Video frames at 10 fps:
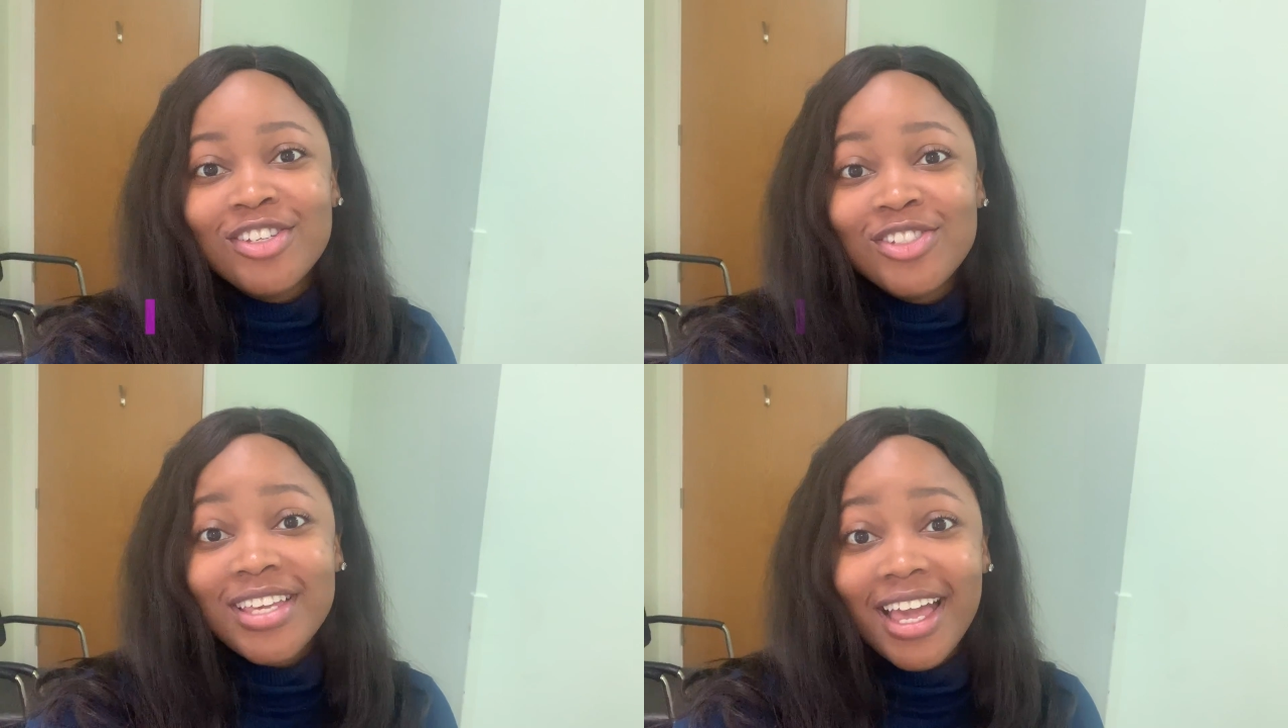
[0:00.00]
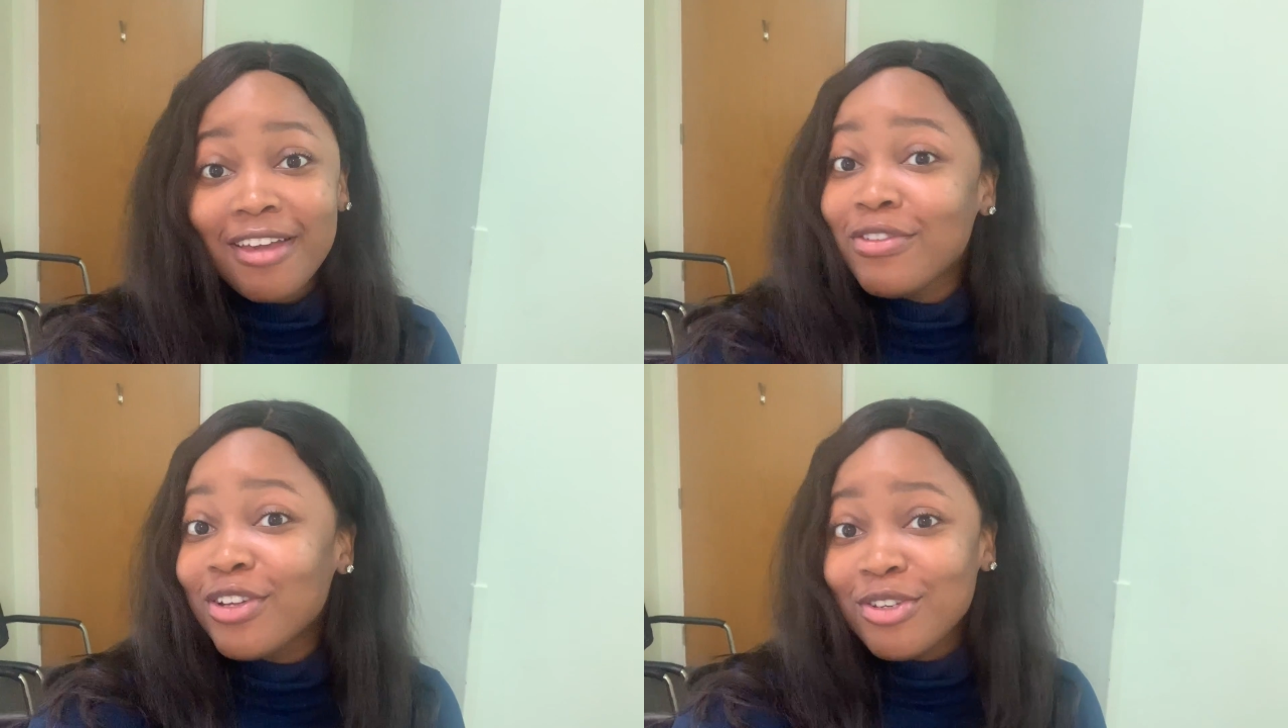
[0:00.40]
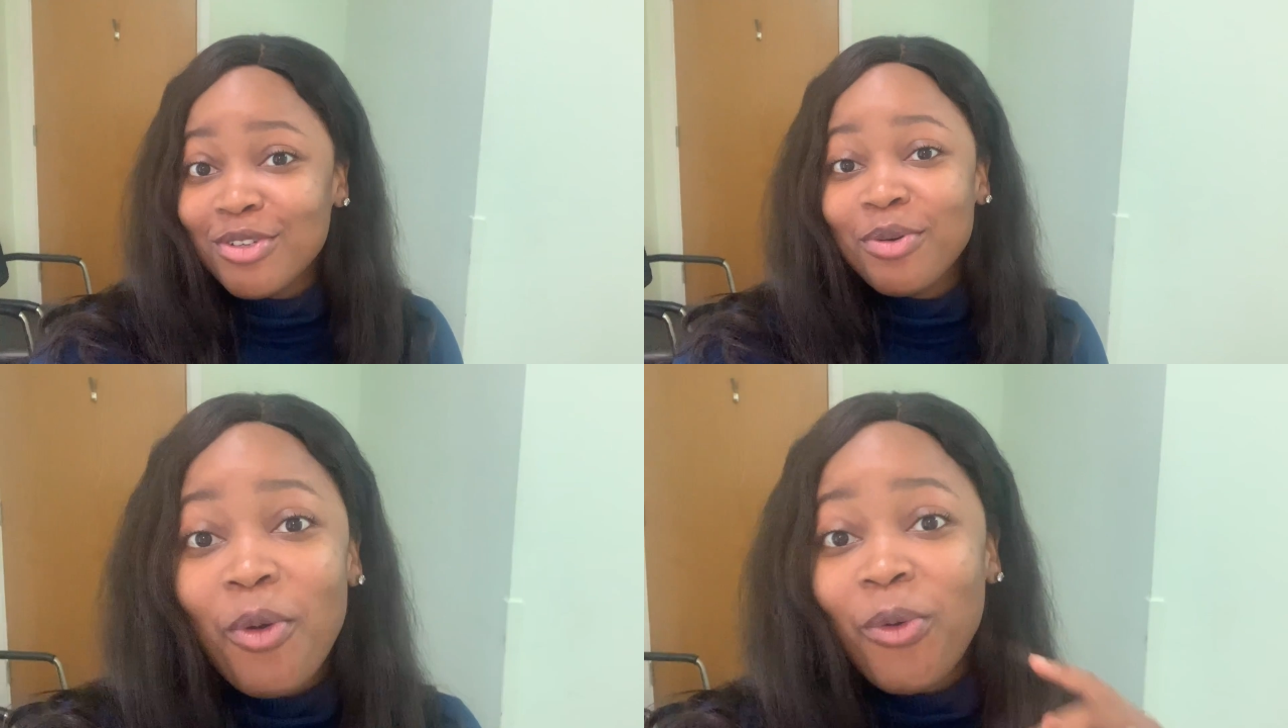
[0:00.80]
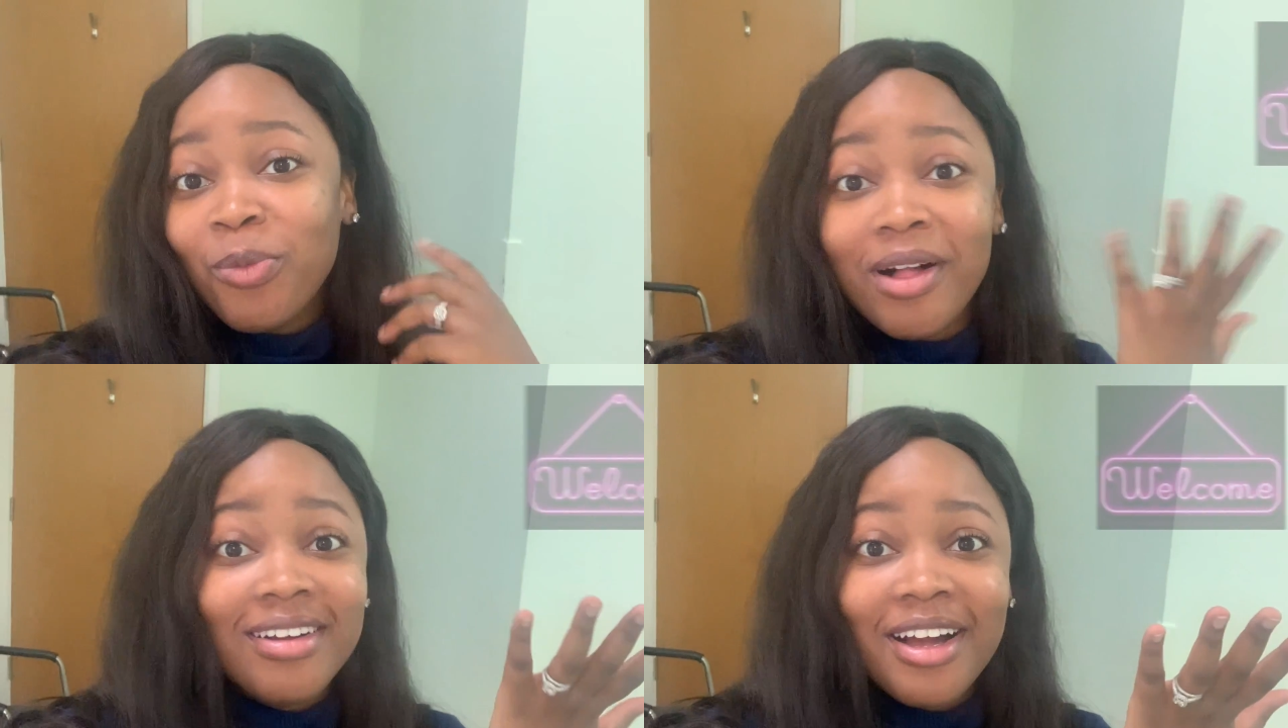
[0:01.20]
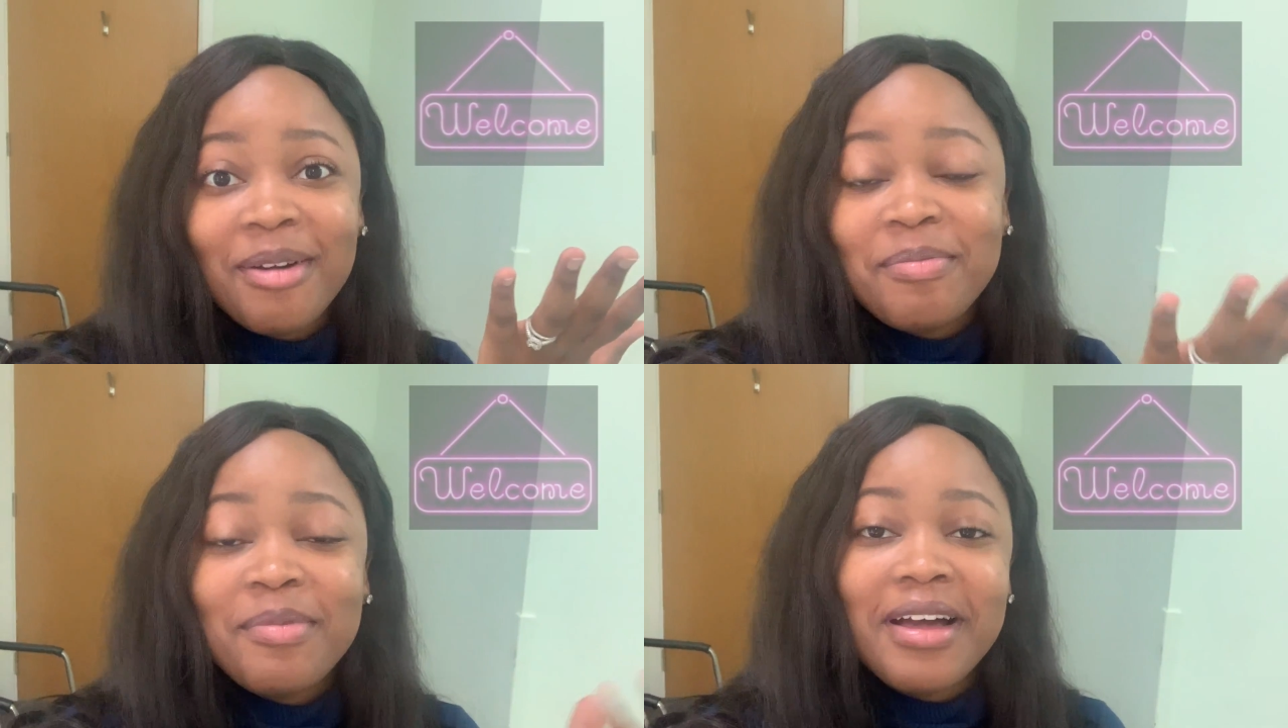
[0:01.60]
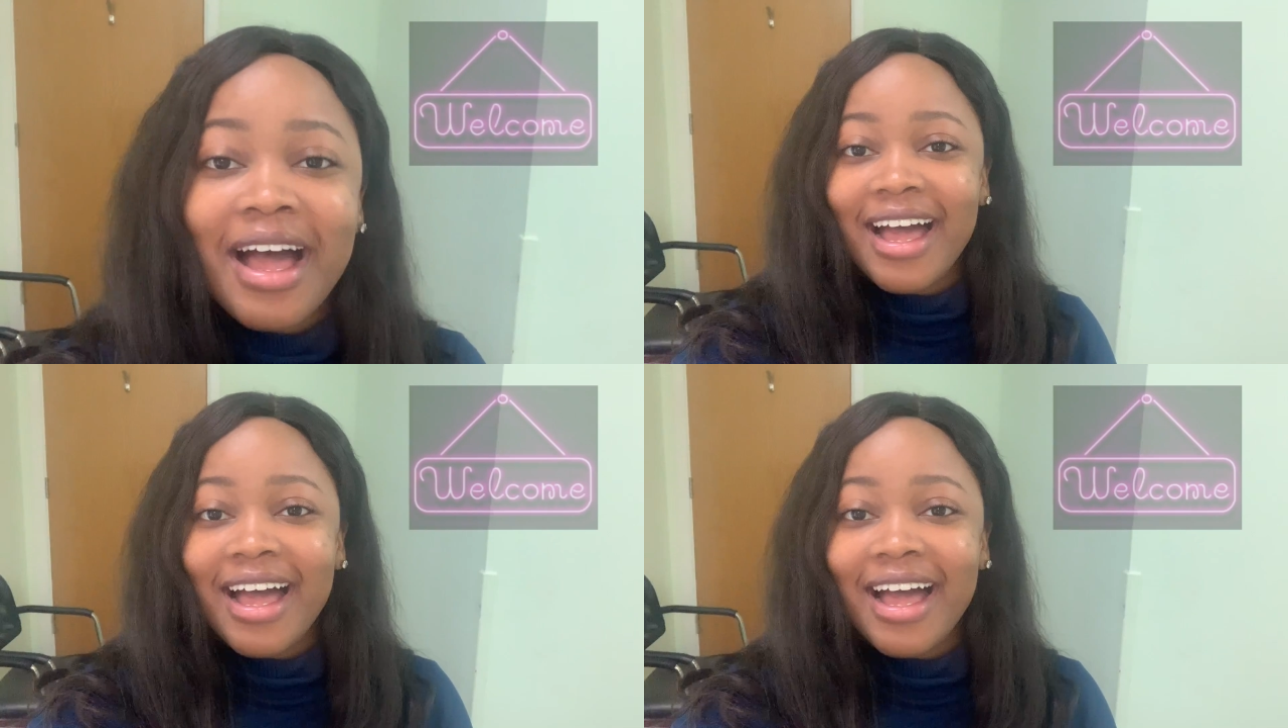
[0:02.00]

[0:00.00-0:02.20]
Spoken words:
So yeah, if you're new, welcome.